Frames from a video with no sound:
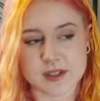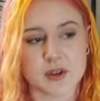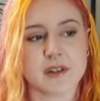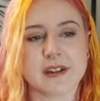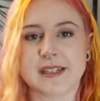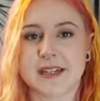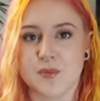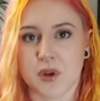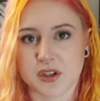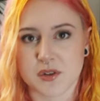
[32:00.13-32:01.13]
The only reason I didn't
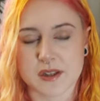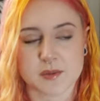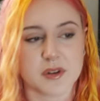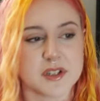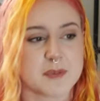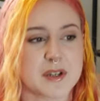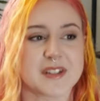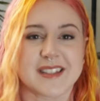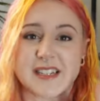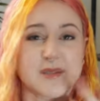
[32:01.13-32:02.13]
want to do this one is
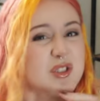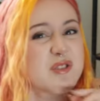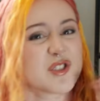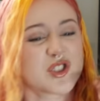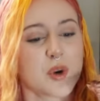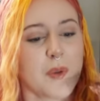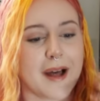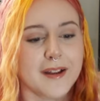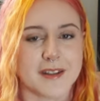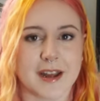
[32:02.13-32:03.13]
because like he was doing so
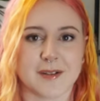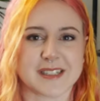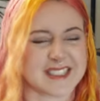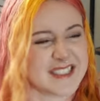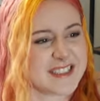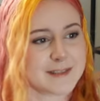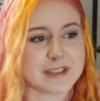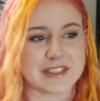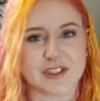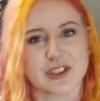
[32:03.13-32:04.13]
well, and then I was like, oh, I'm
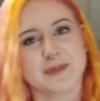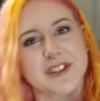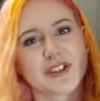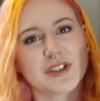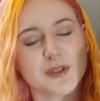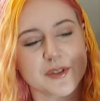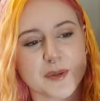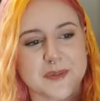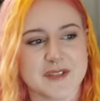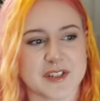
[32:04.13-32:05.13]
gonna have to come on and do the
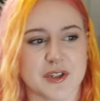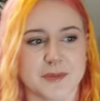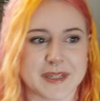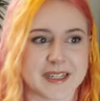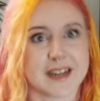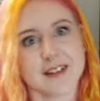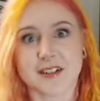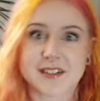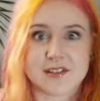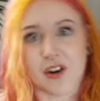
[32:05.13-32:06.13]
update video and being like, oh,
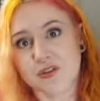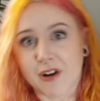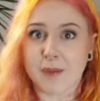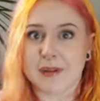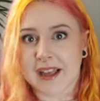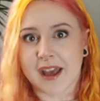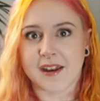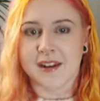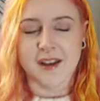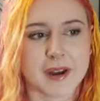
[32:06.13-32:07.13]
he's gone crap
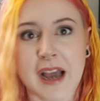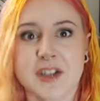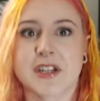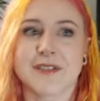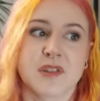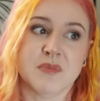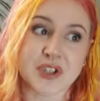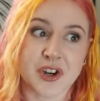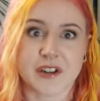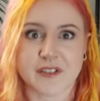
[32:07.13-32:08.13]
again, when actually for the
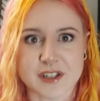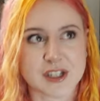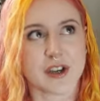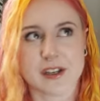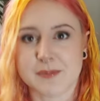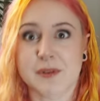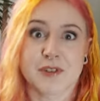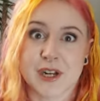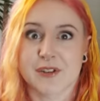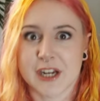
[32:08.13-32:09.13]
majority of this year he's been
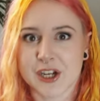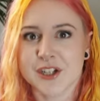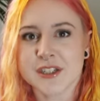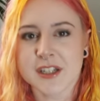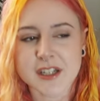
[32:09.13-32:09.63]
really, really good.